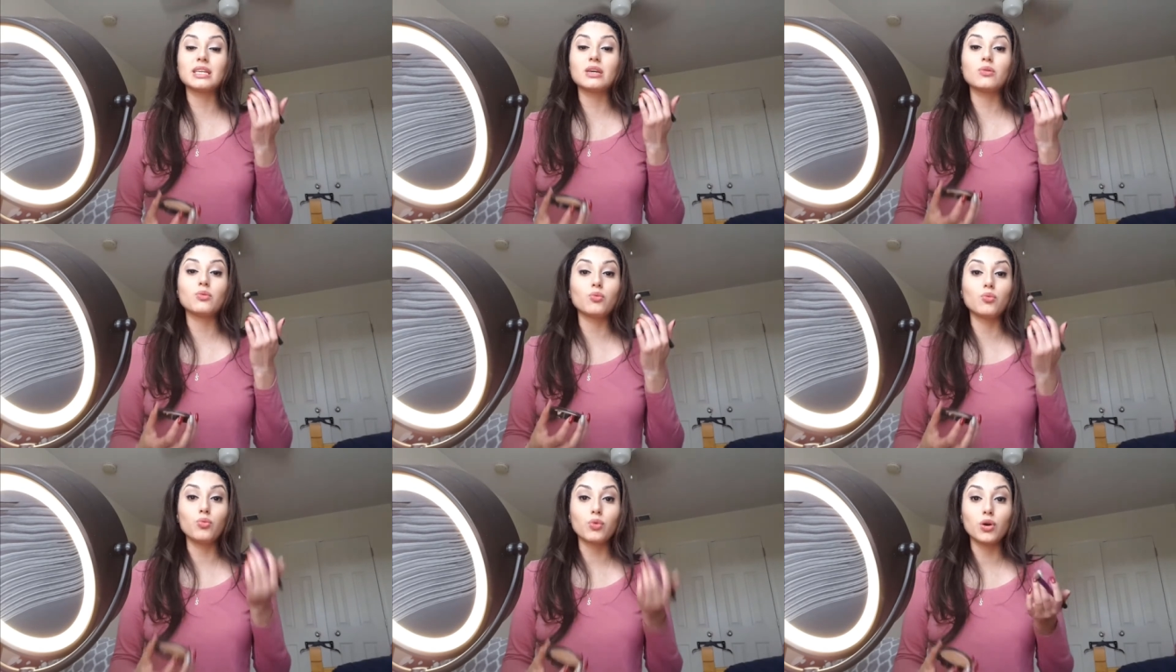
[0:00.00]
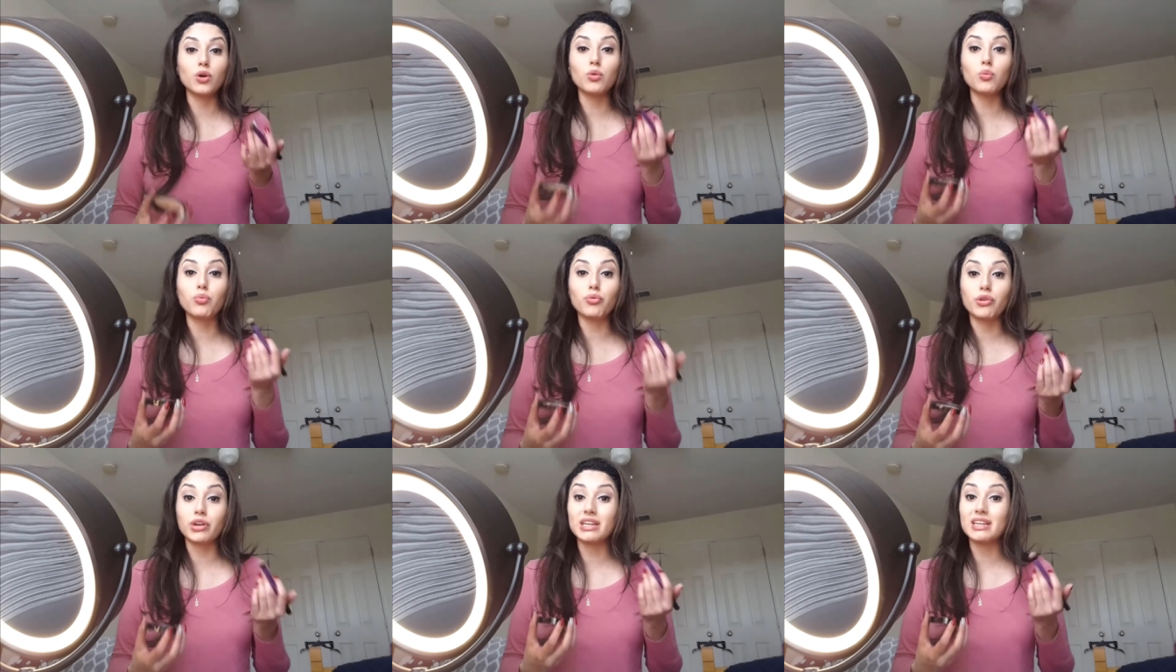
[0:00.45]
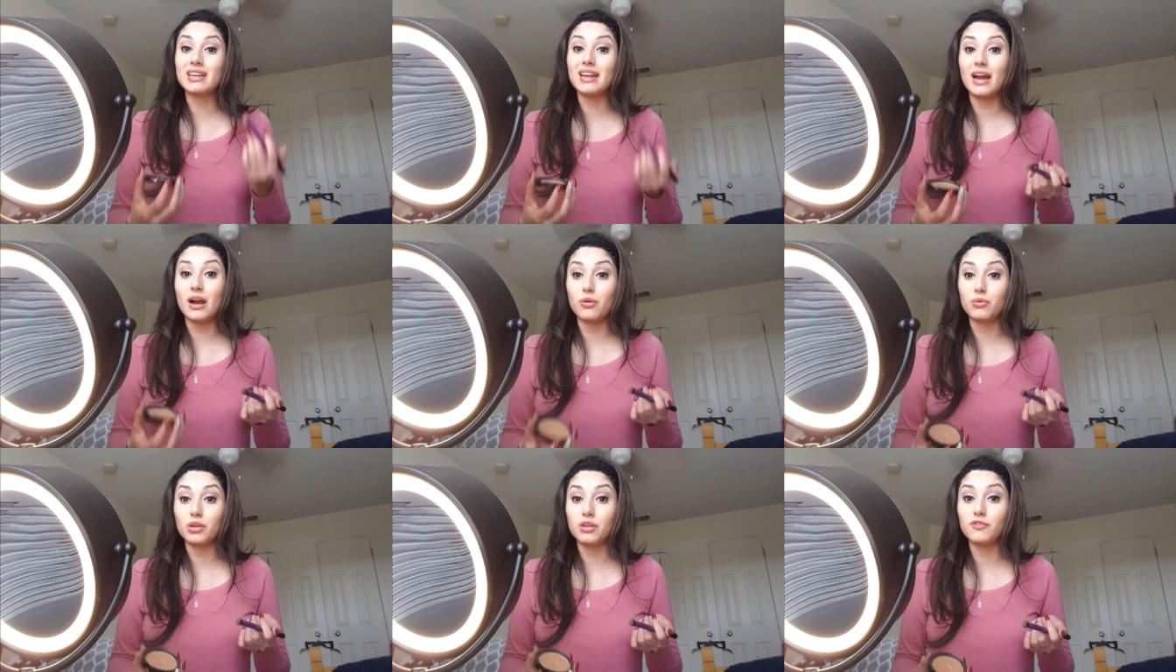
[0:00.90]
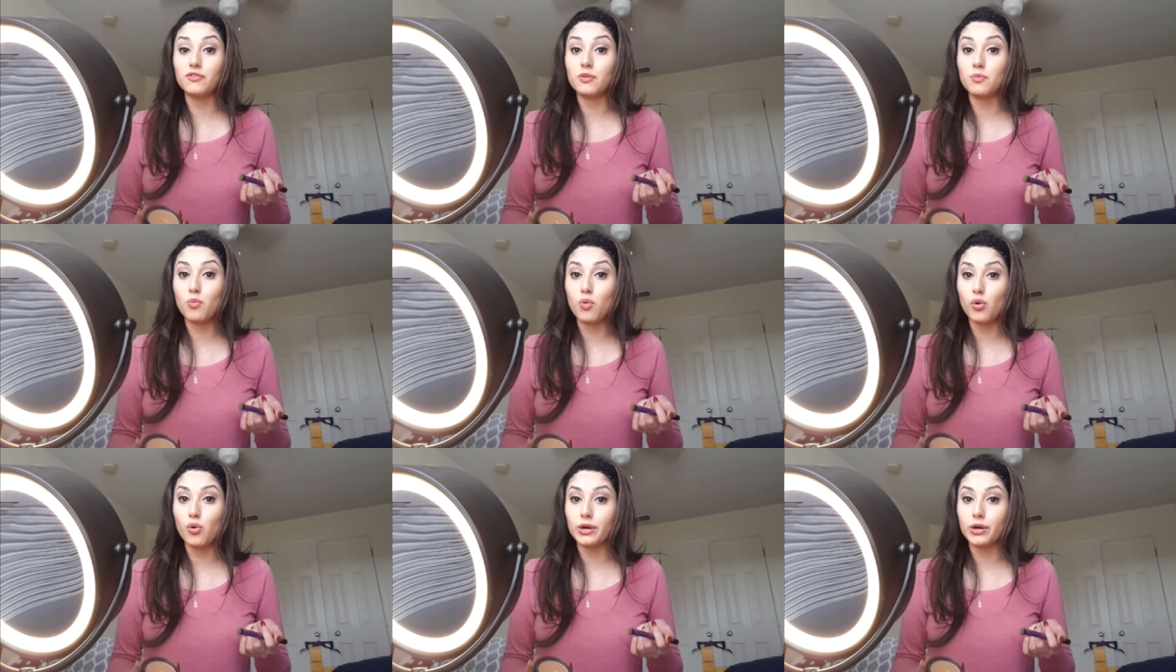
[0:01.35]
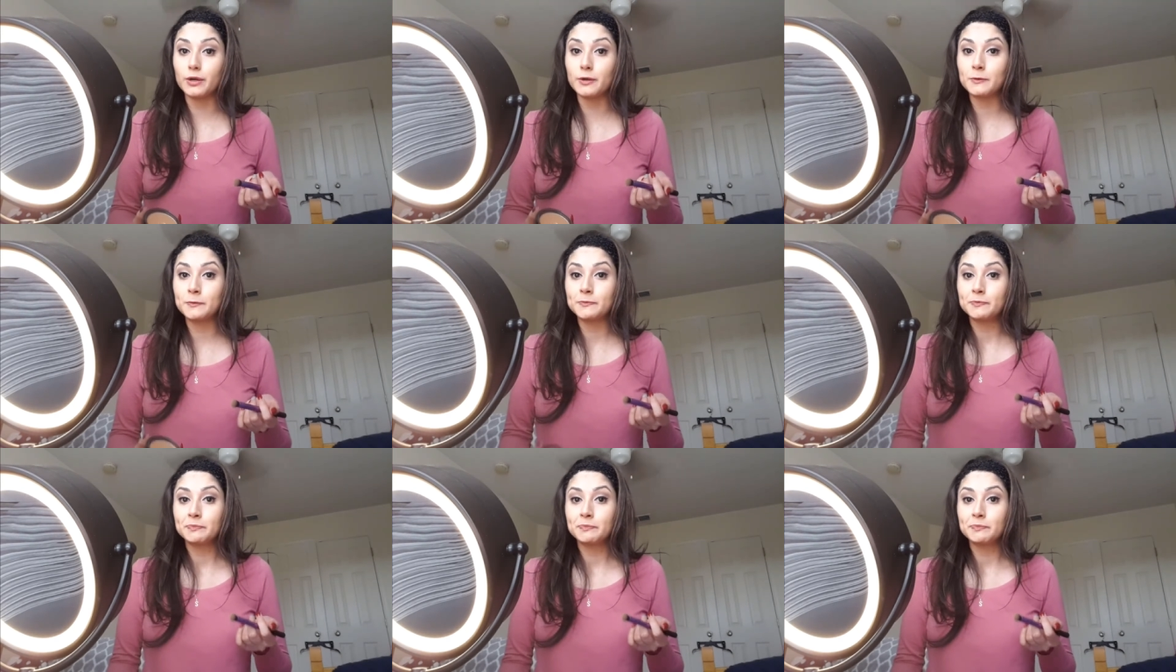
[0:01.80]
it will bring it out even more.